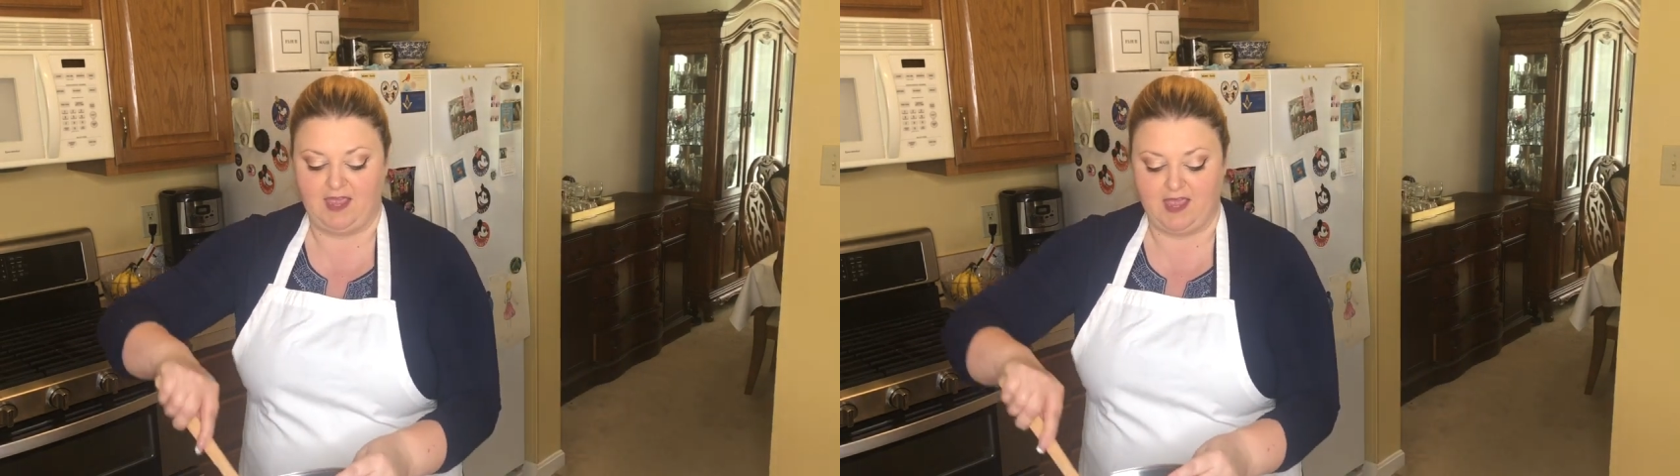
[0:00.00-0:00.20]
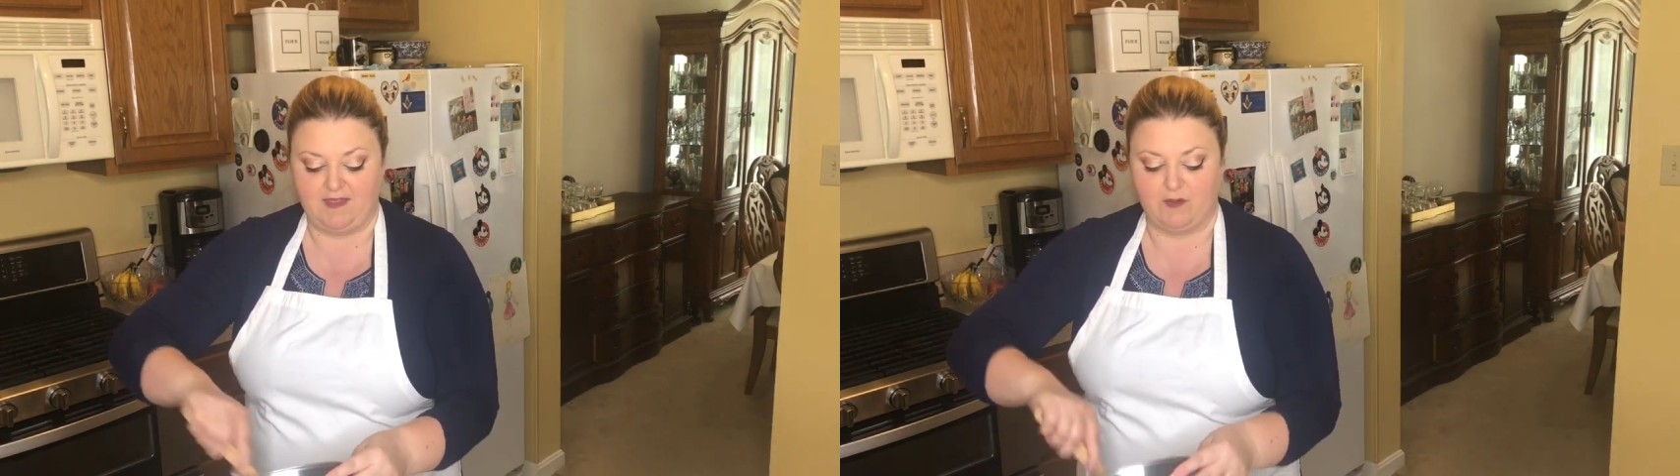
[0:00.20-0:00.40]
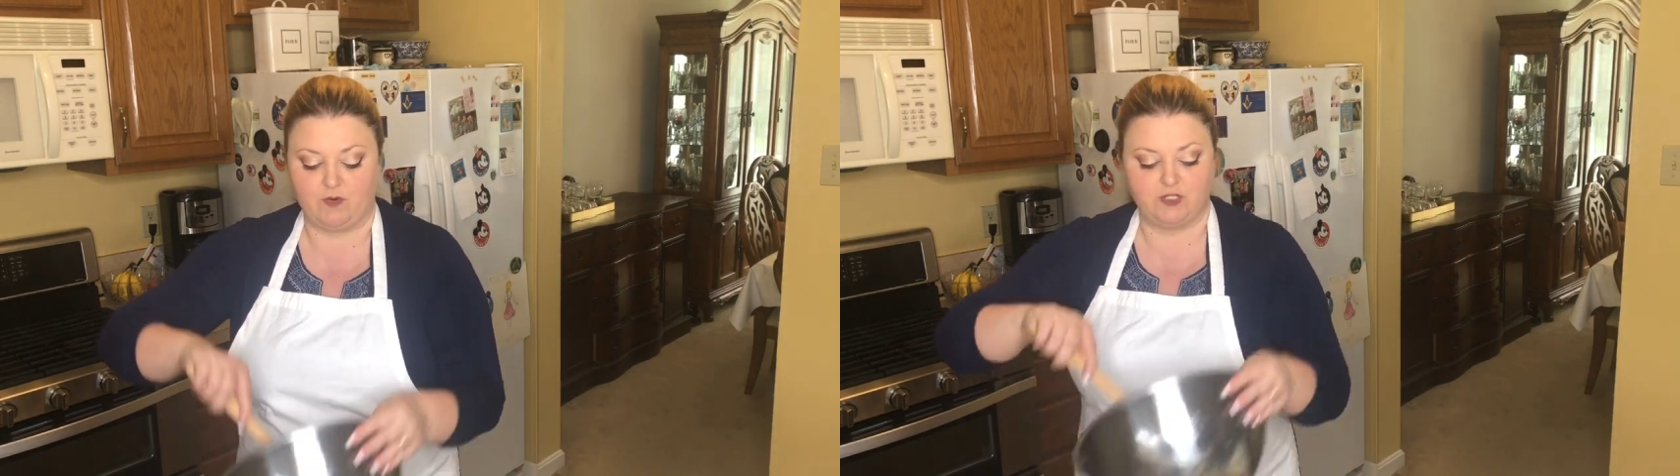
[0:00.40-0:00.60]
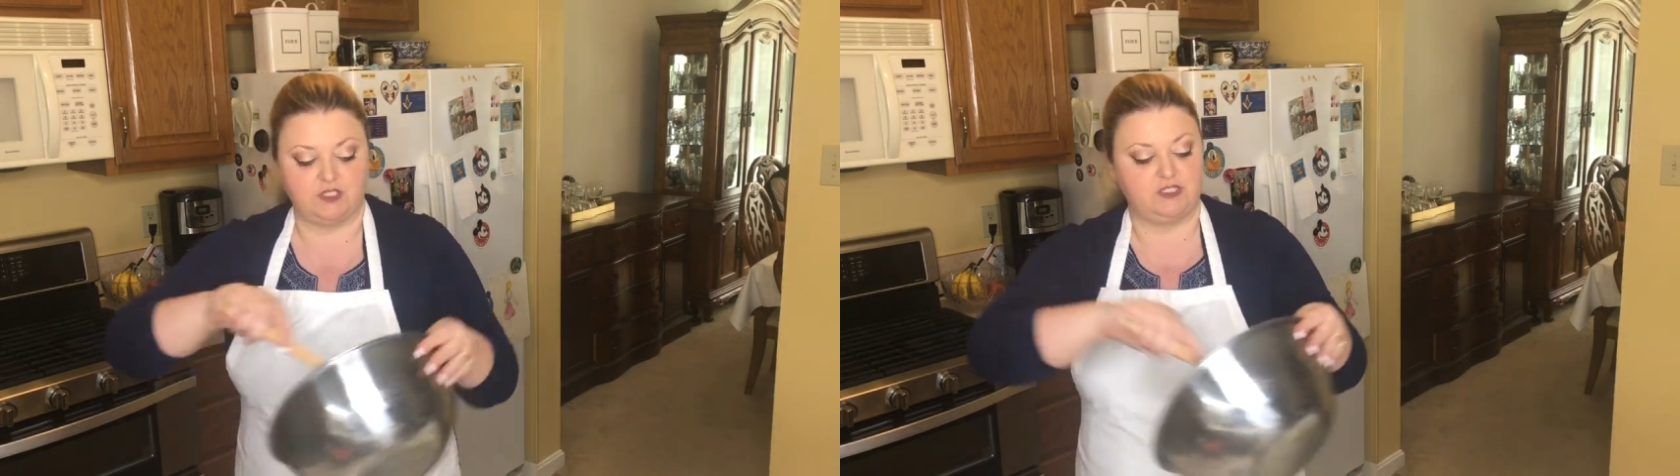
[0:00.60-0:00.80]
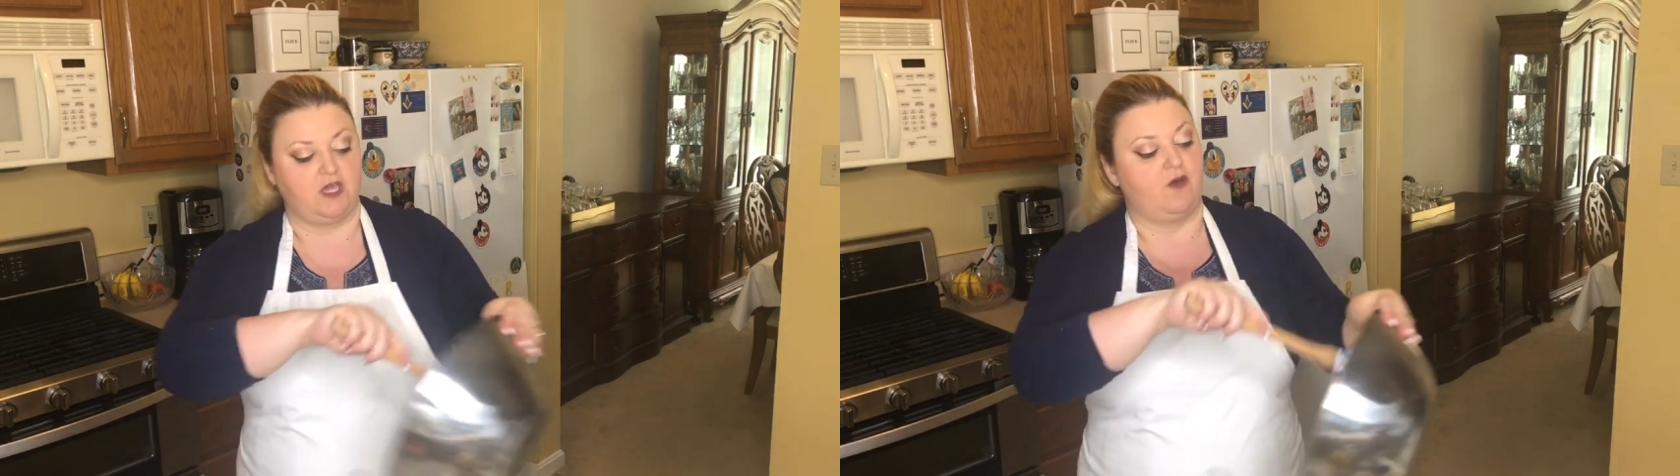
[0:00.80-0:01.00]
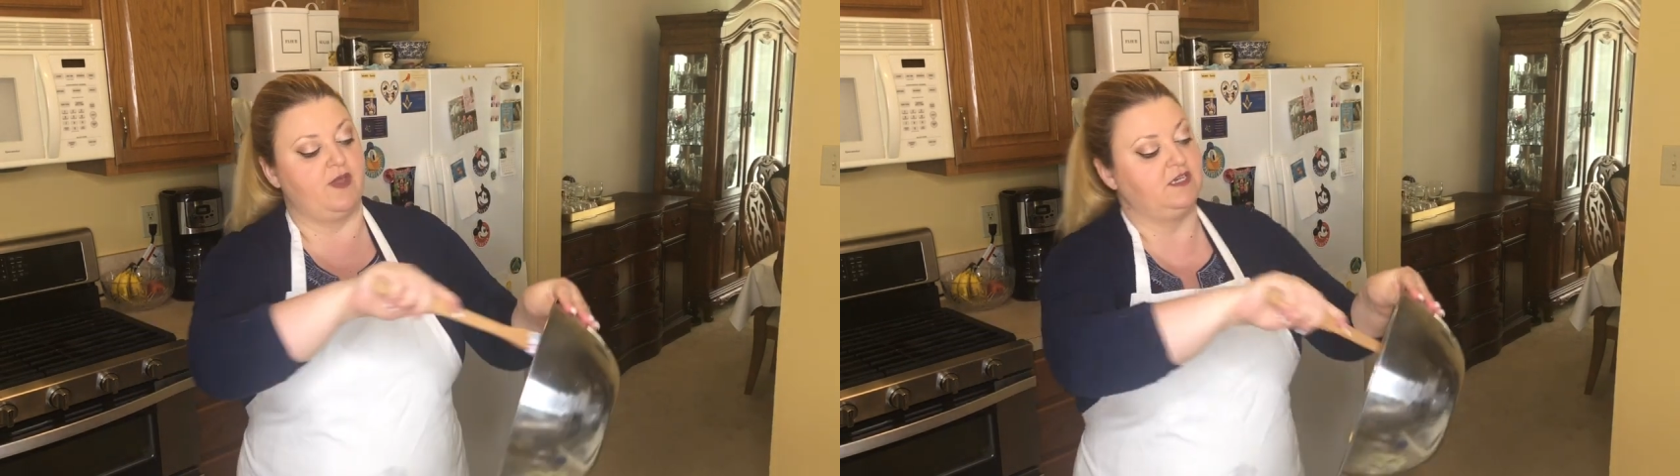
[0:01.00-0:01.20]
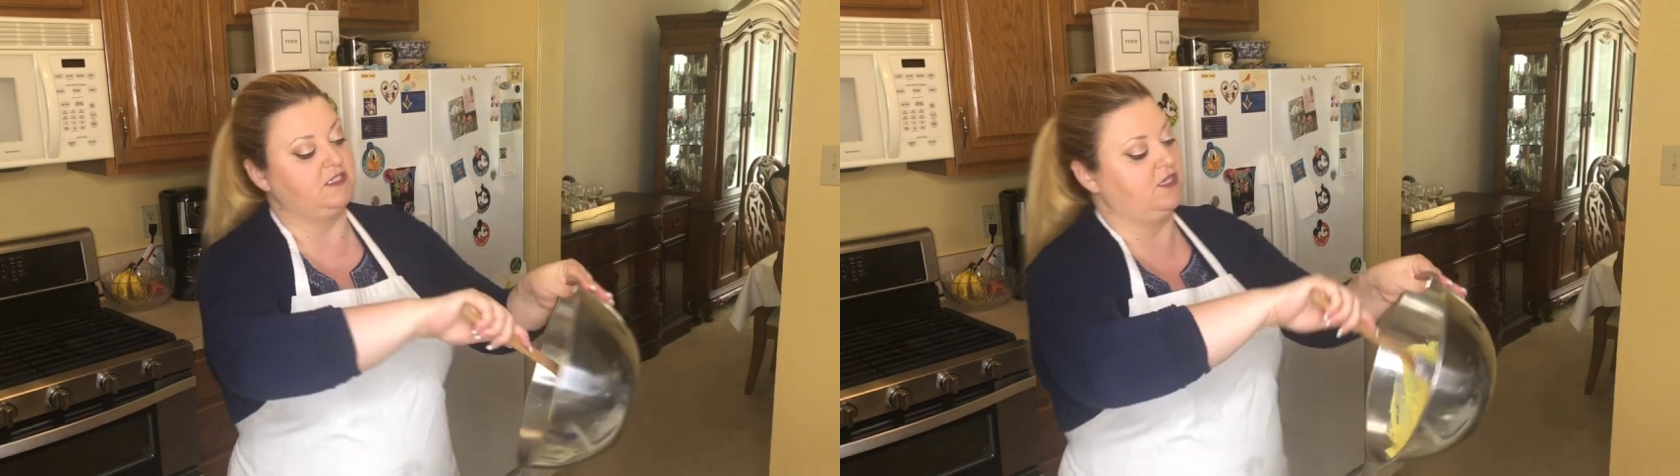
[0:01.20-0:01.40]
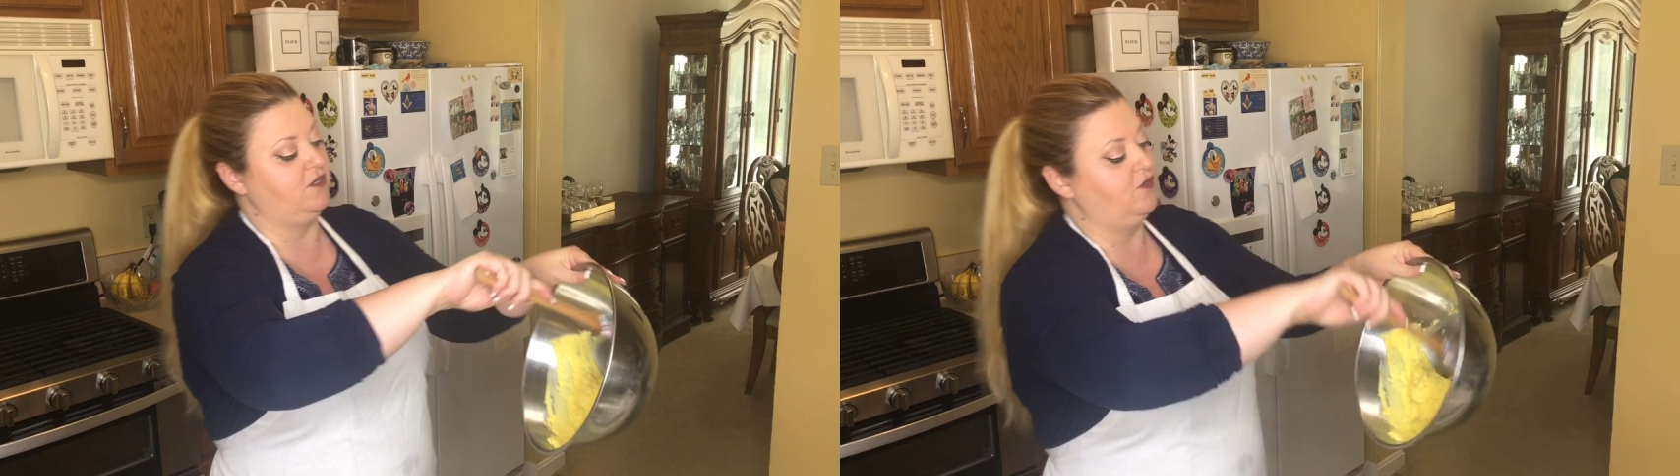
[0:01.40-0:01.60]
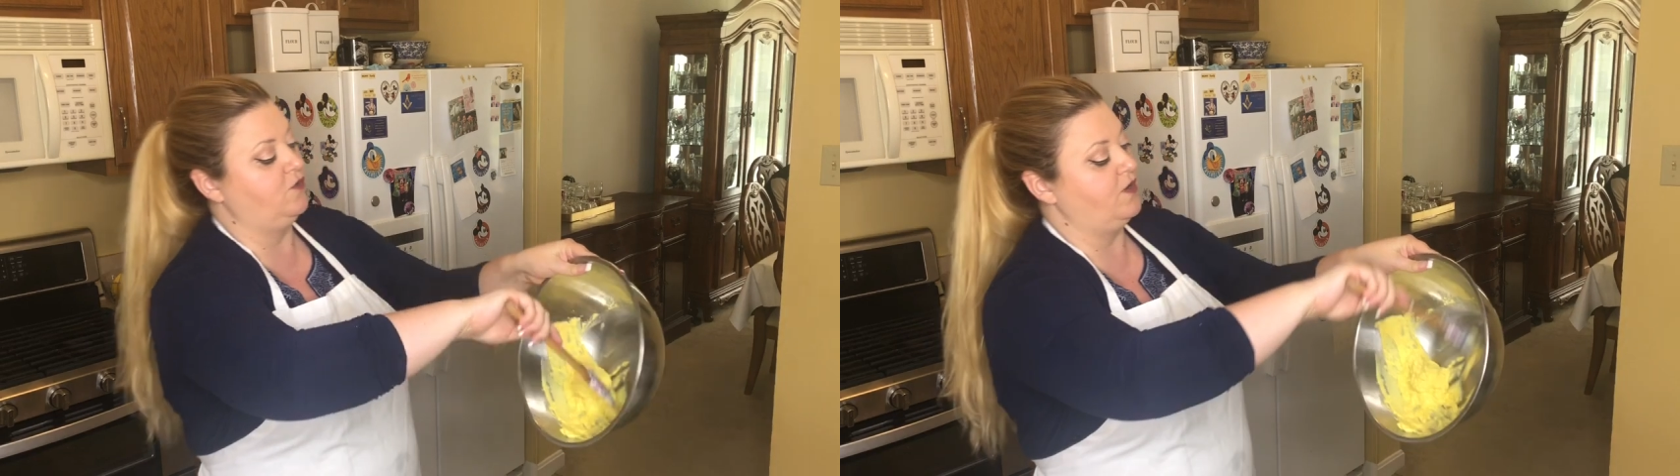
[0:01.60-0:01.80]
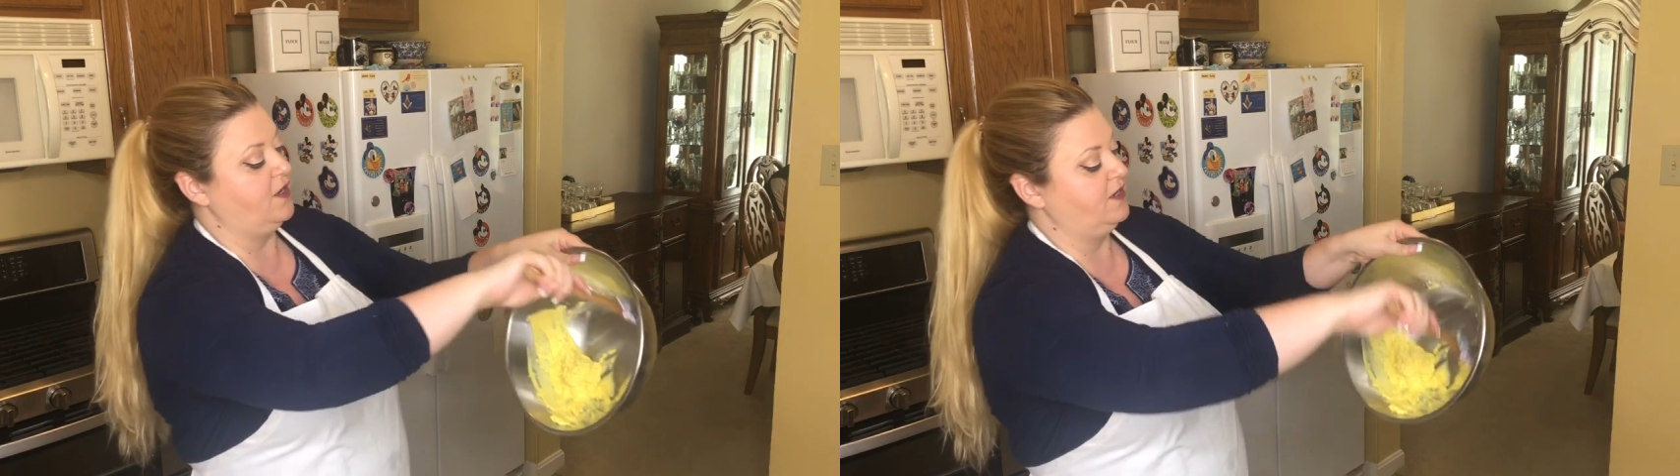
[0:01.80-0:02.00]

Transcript: And then we're just going to